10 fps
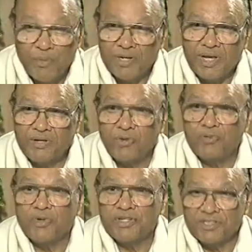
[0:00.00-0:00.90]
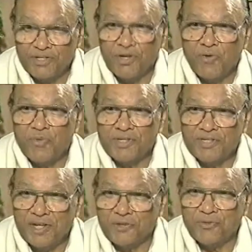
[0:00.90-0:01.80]
I mean, I don't want to say no, but
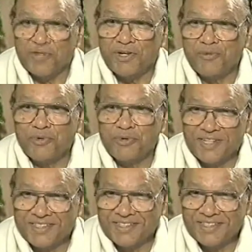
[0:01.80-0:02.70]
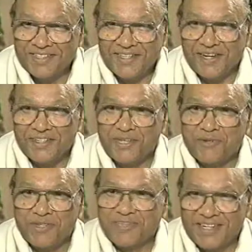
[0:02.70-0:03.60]
he has to work on both sides. He cannot say
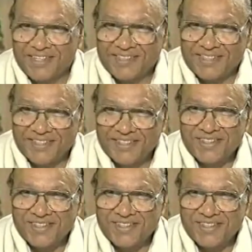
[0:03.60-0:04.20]
on one side or the other side.